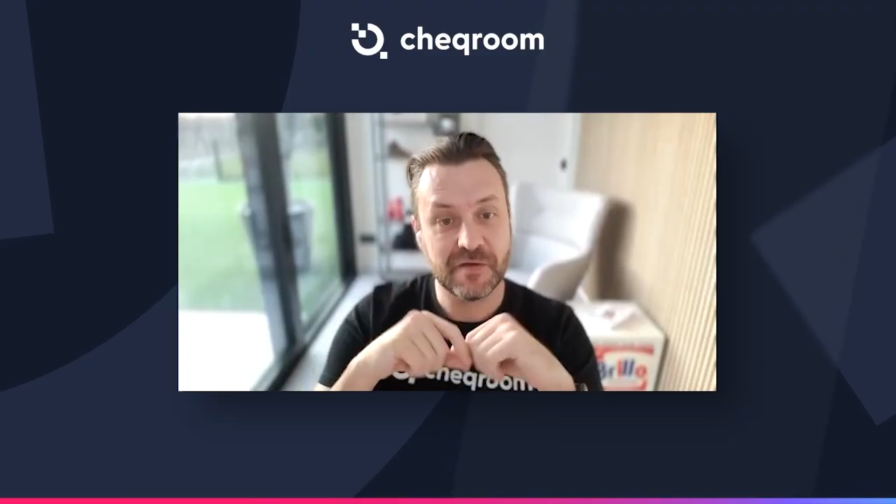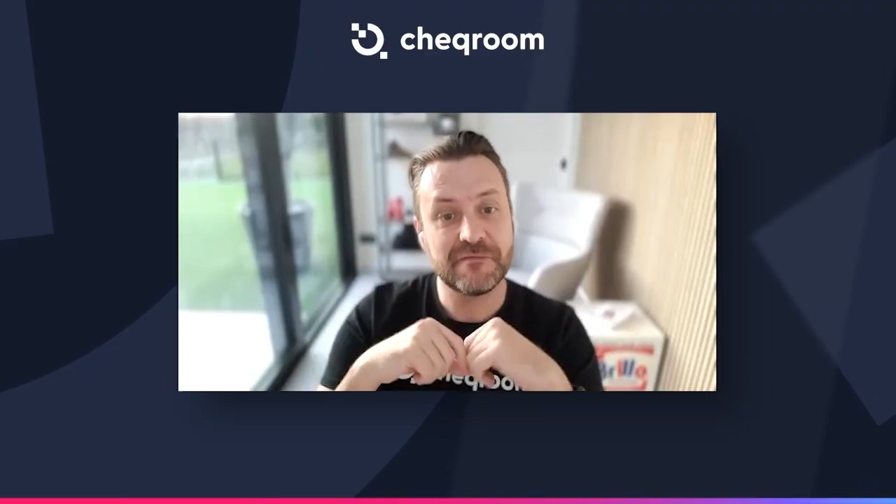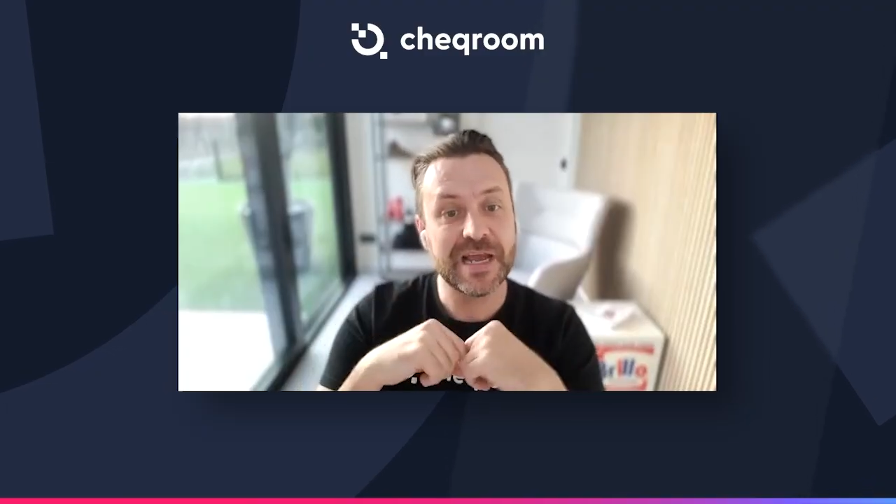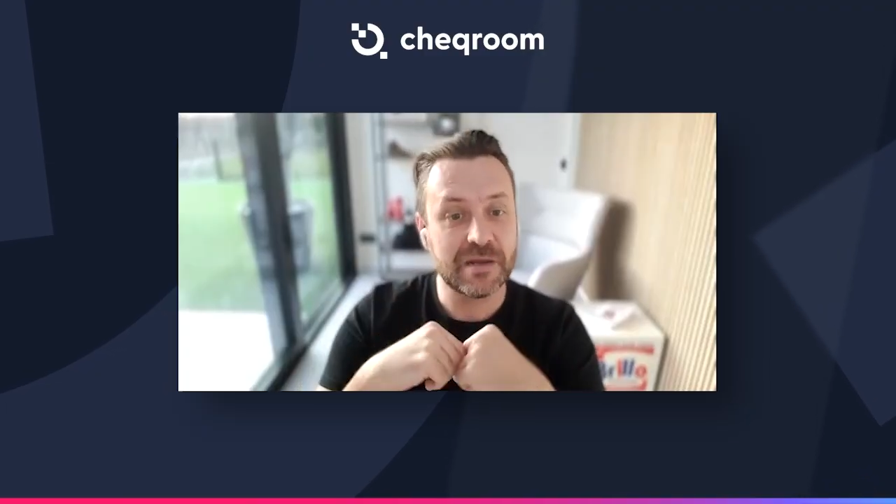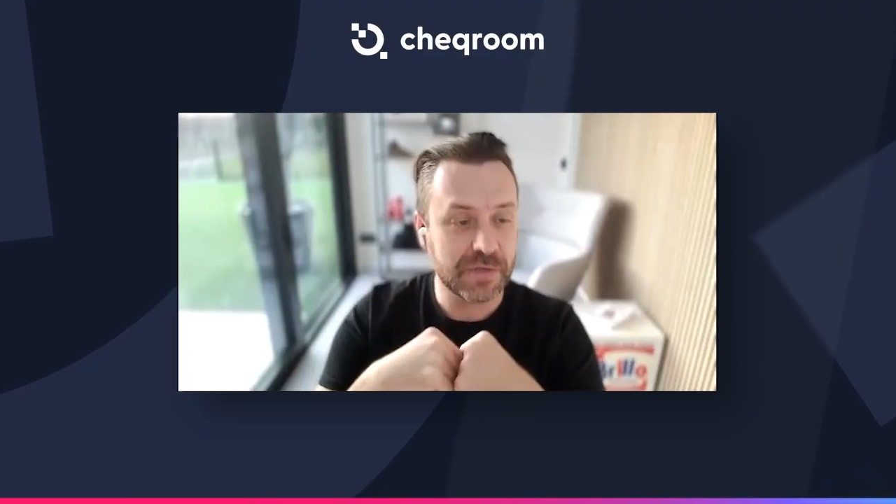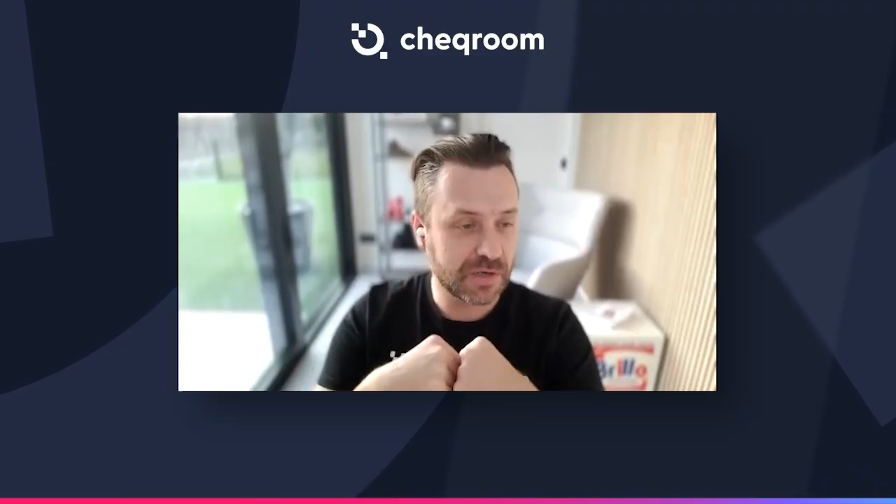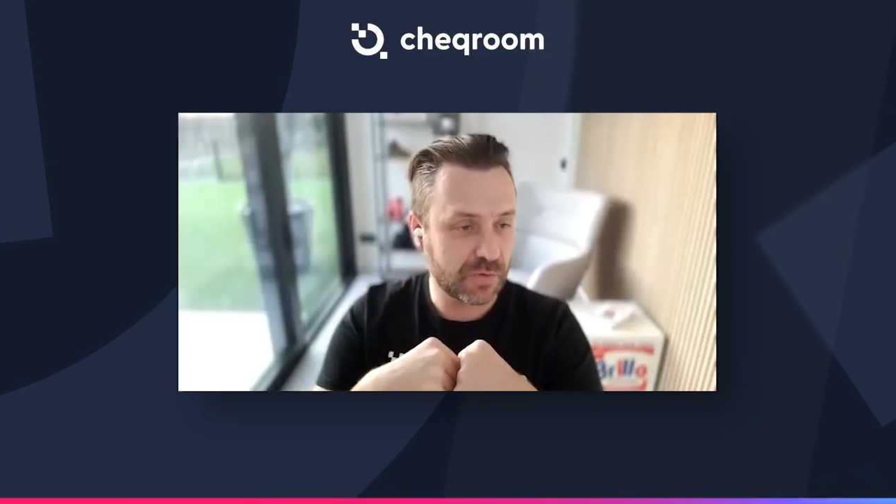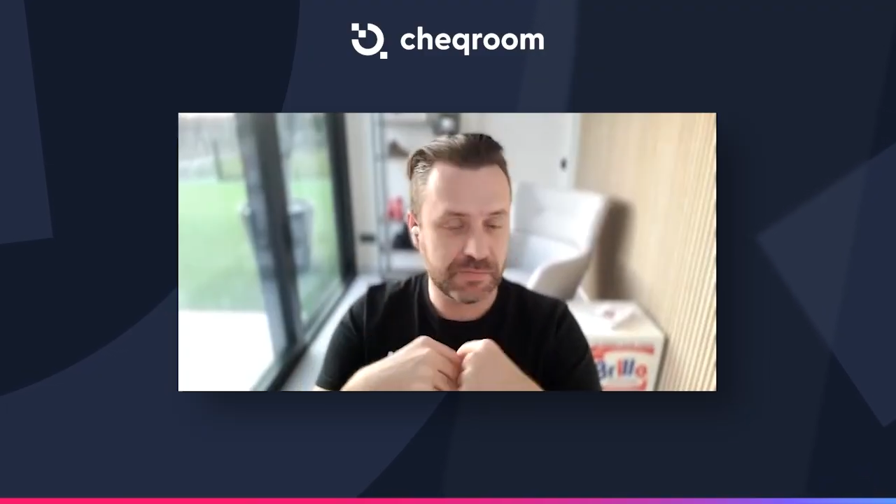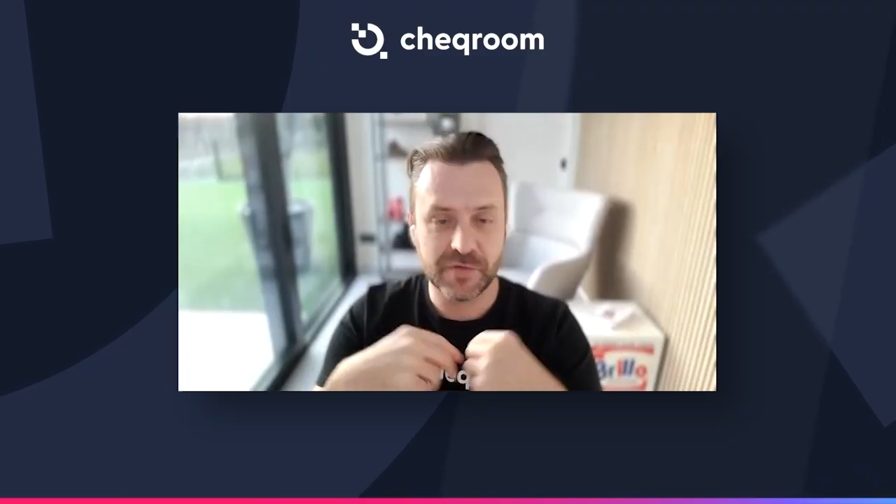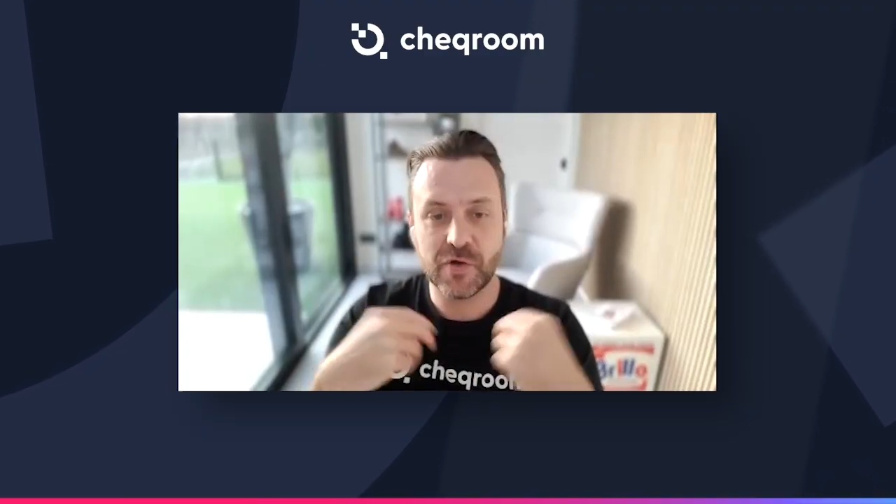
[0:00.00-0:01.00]
available
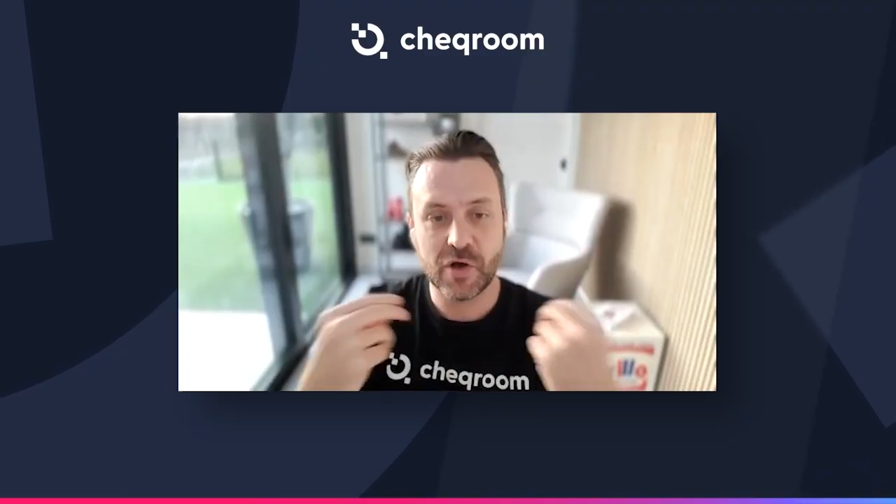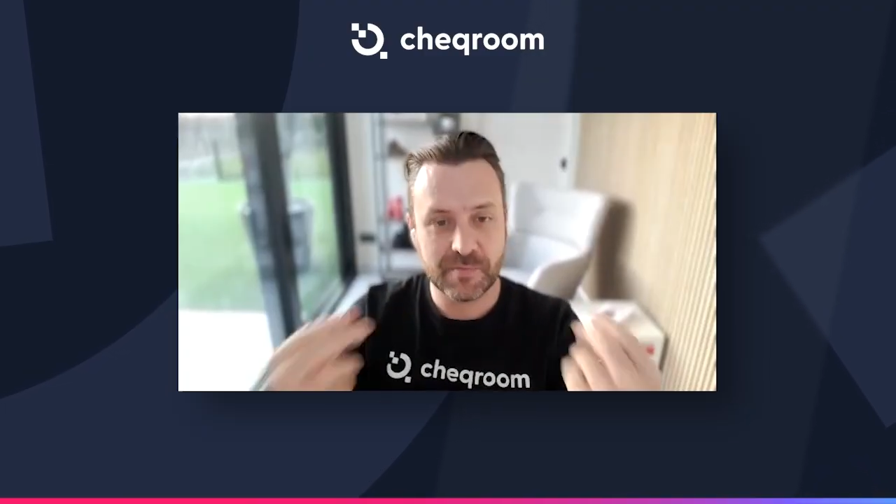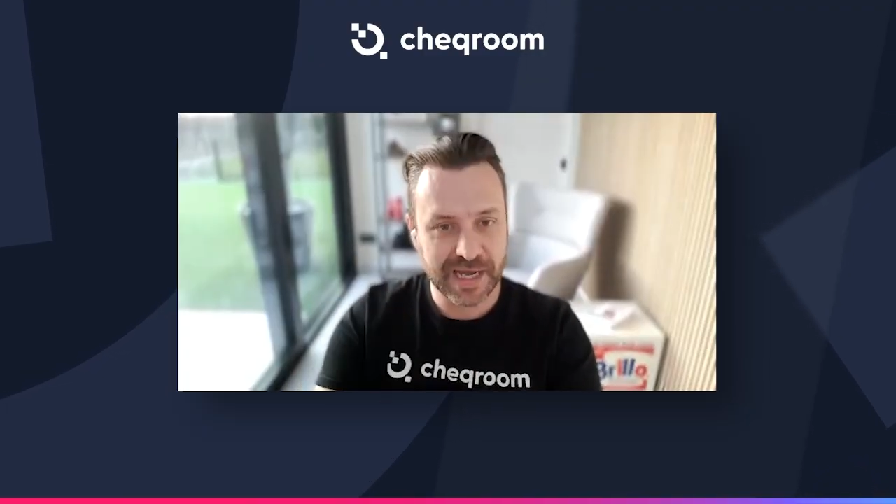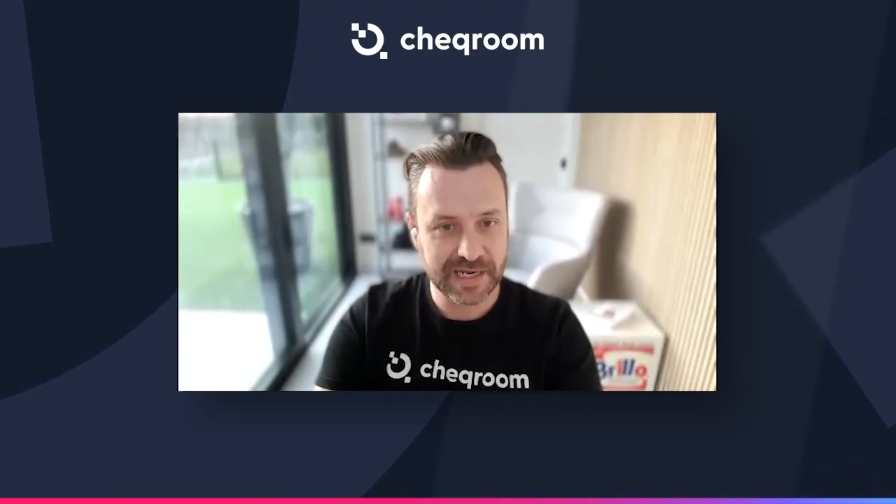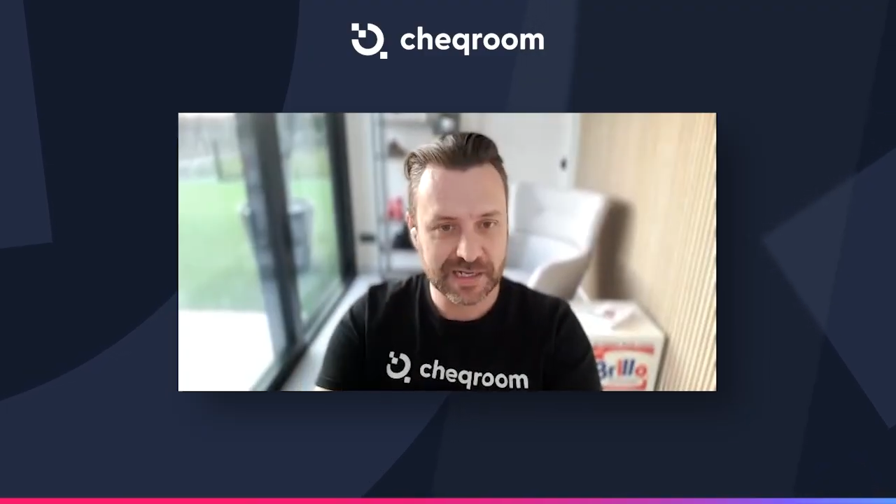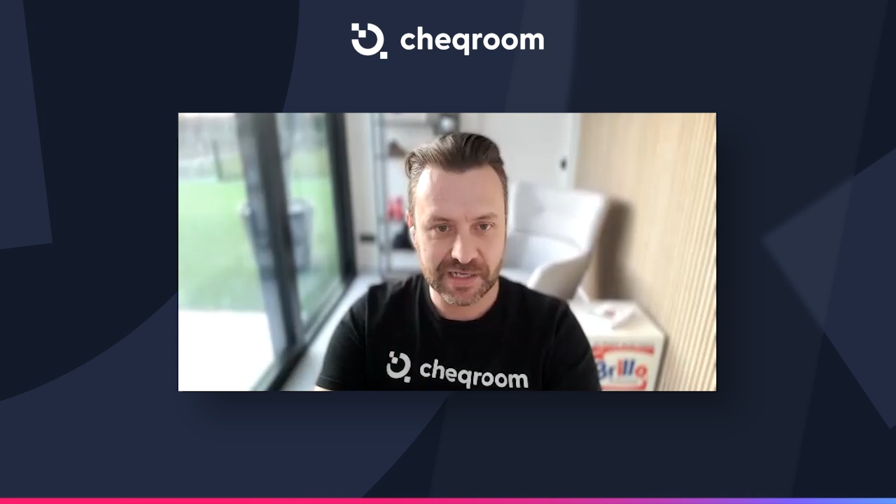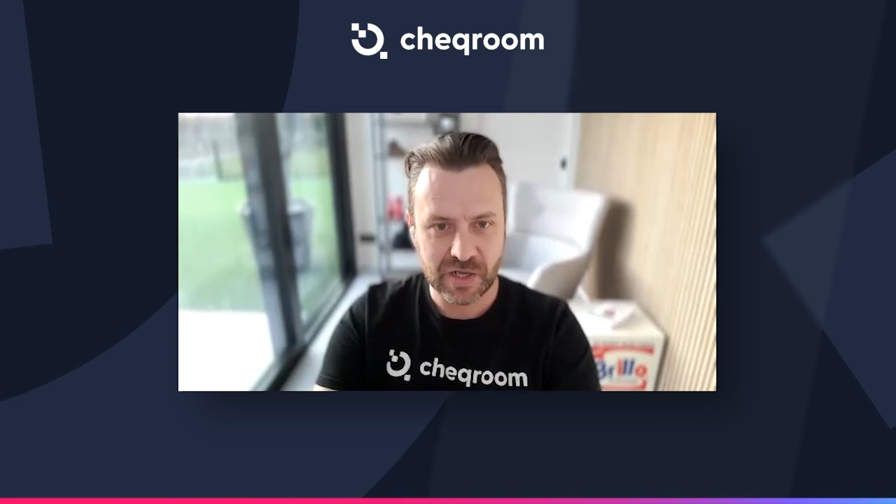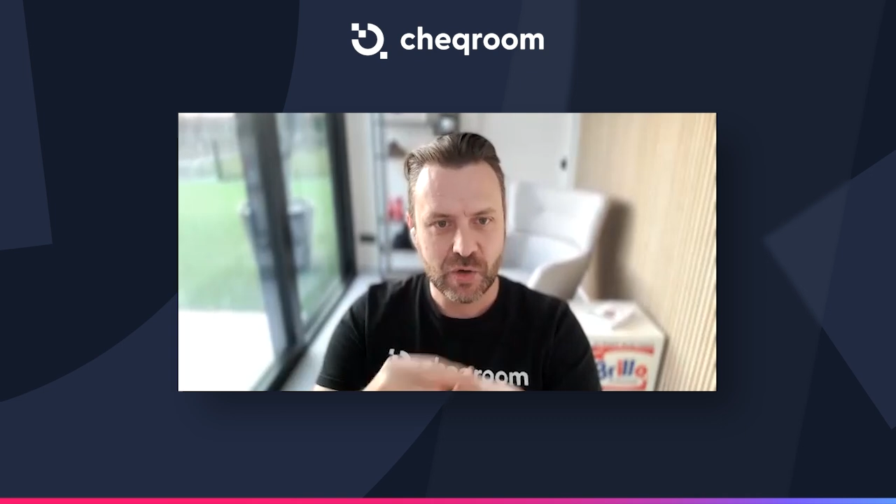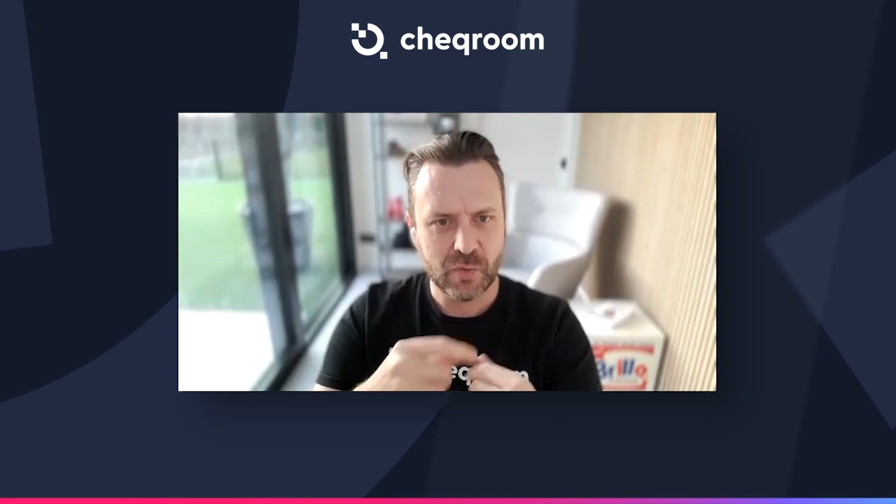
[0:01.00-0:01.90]
equipment automatically.